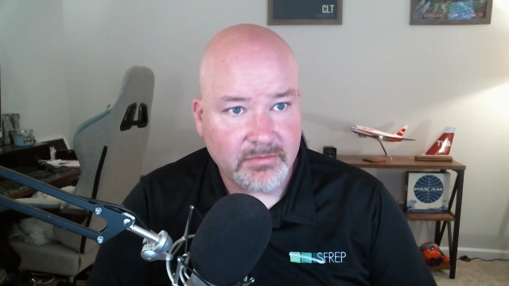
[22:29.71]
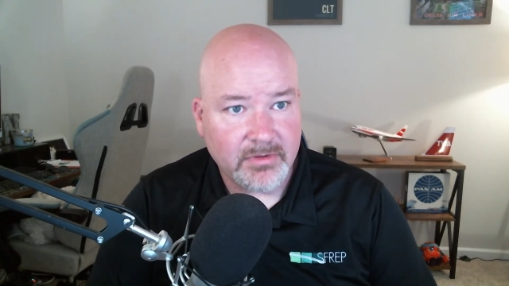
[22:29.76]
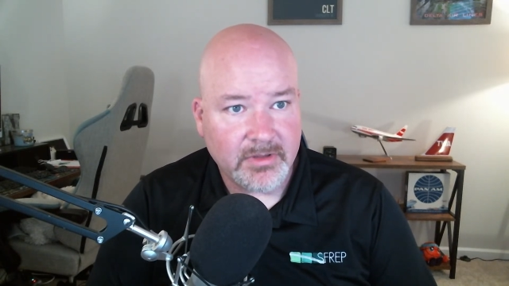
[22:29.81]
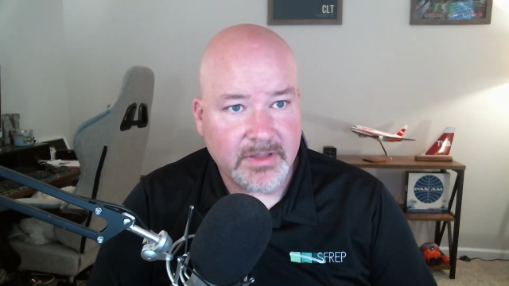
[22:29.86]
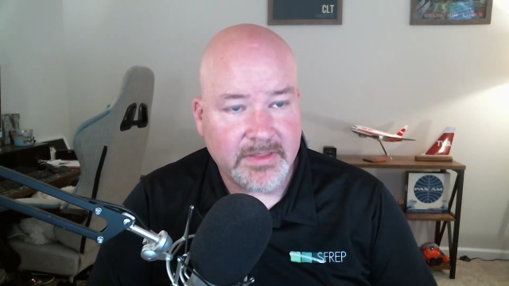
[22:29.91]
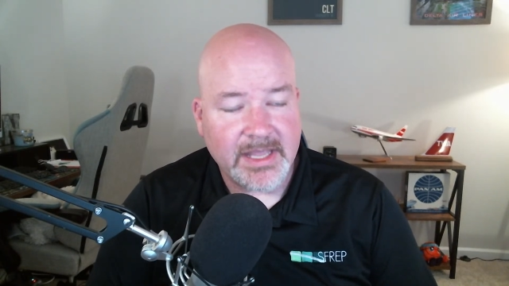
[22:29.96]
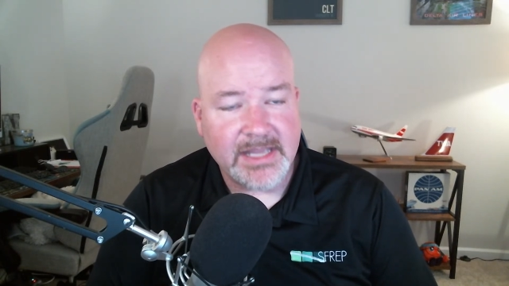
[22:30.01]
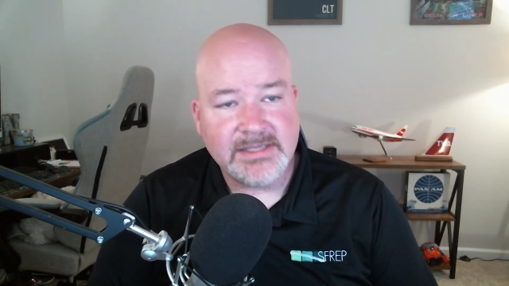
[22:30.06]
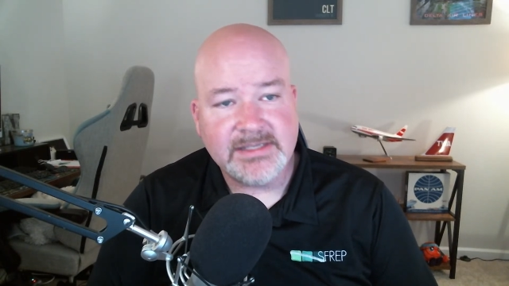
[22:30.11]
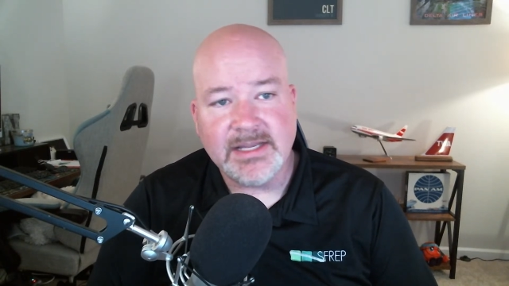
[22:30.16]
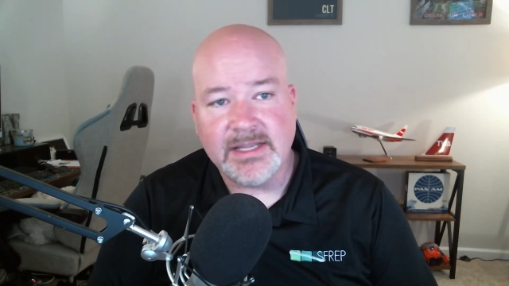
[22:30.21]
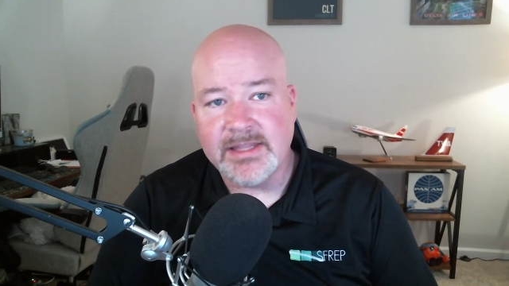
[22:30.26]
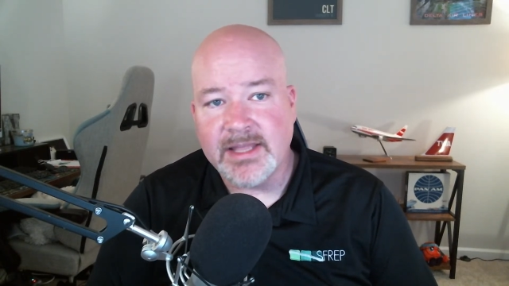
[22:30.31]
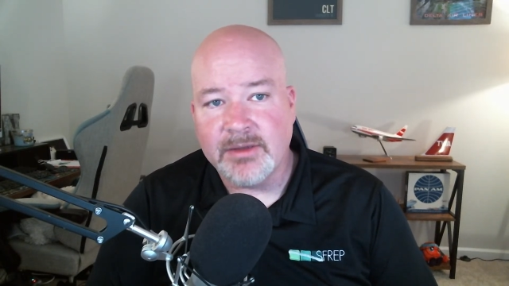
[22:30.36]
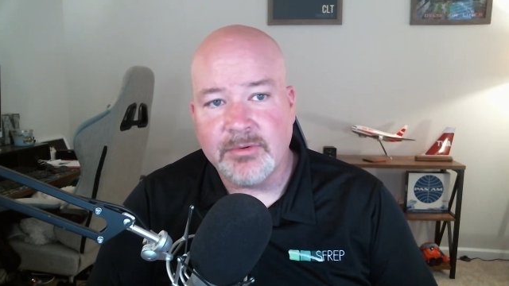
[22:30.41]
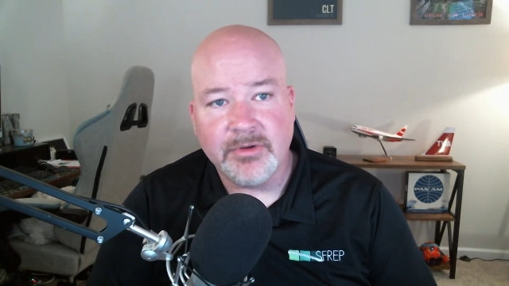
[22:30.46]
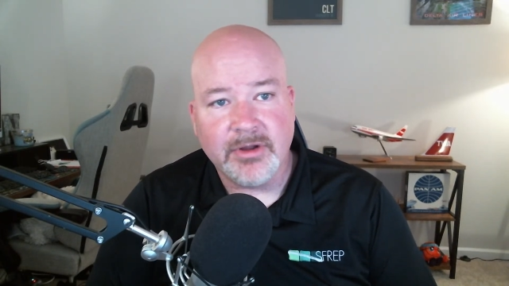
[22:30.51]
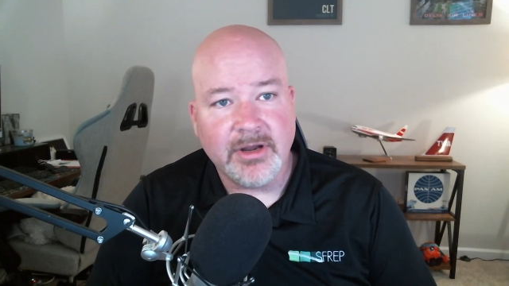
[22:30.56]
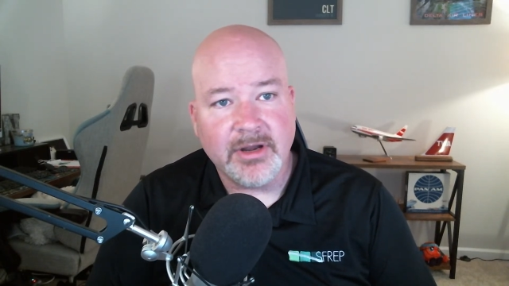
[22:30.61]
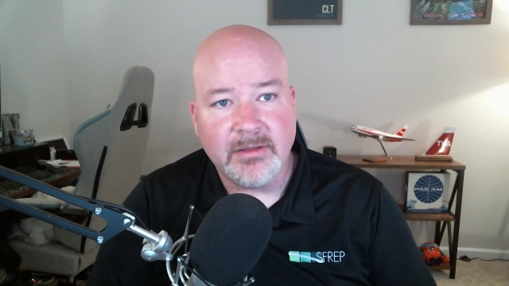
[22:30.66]
They said
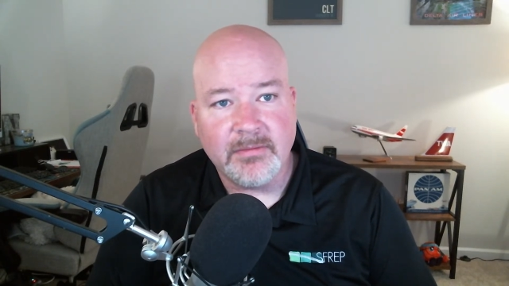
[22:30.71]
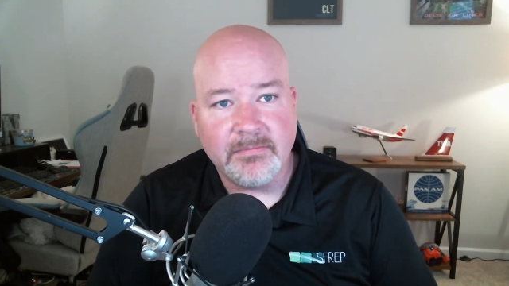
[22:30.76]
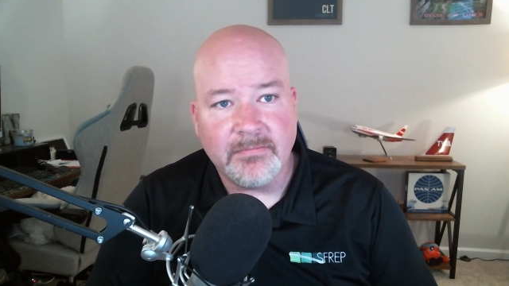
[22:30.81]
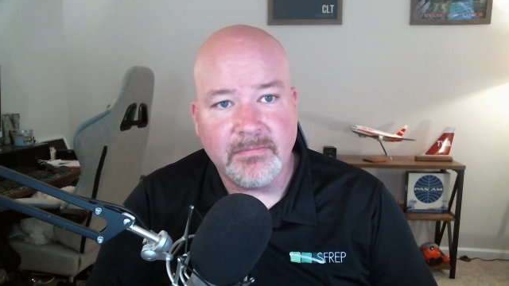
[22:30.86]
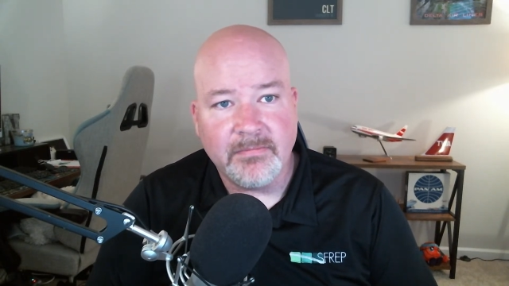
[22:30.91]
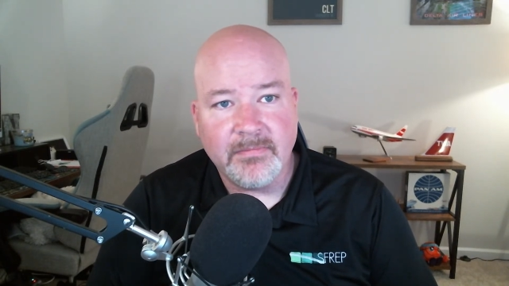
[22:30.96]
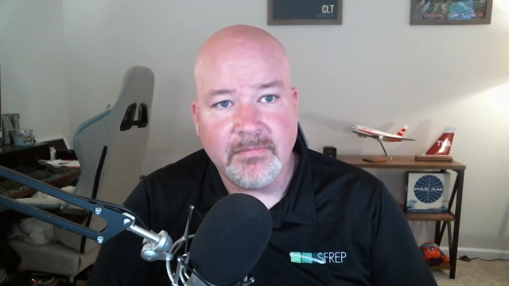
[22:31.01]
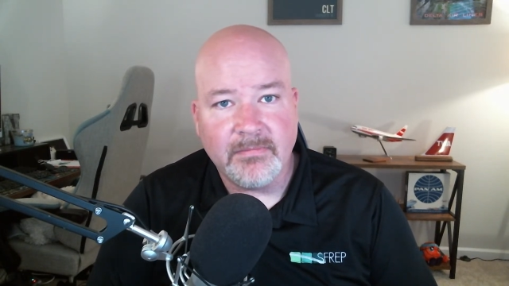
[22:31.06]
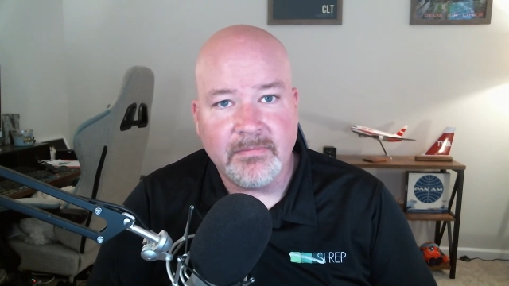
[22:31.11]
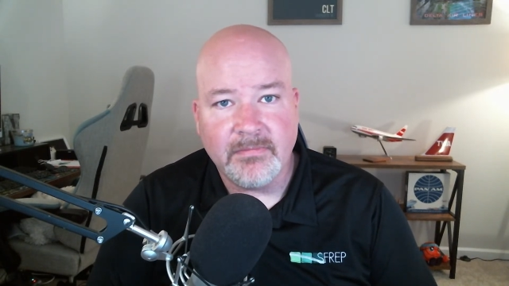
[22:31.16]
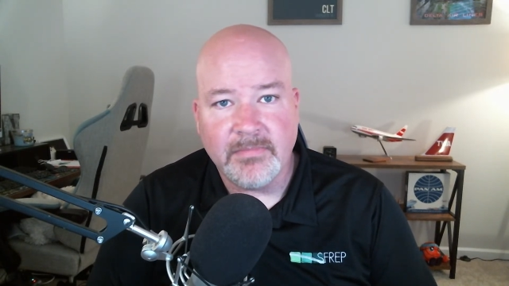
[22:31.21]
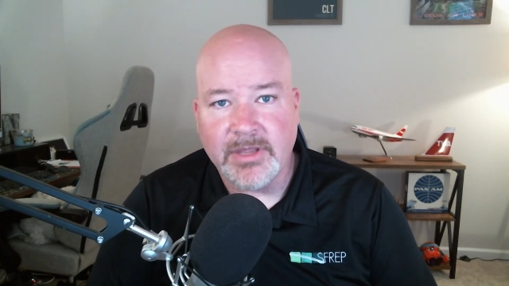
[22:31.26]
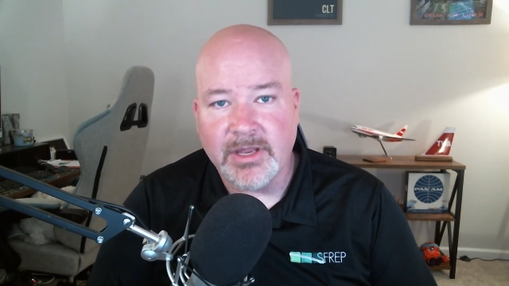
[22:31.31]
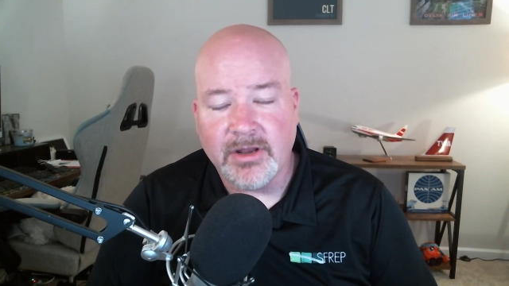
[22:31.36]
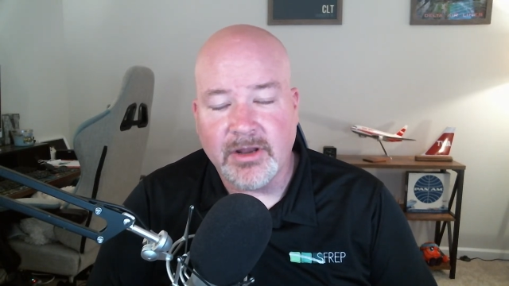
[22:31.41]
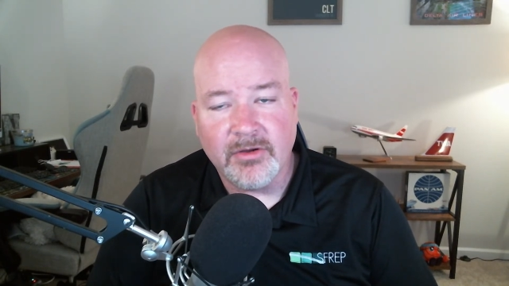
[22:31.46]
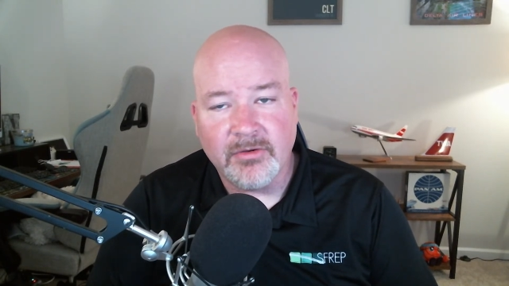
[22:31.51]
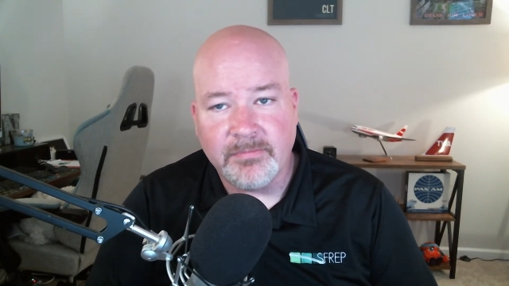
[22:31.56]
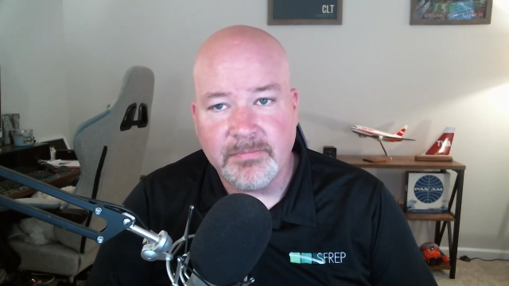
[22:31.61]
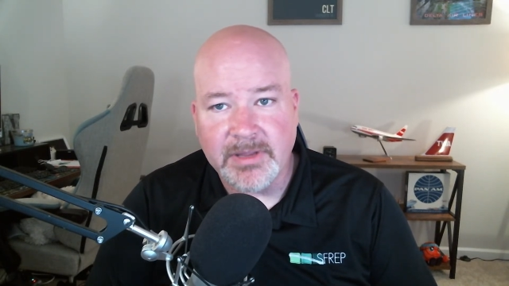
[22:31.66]
they were going to,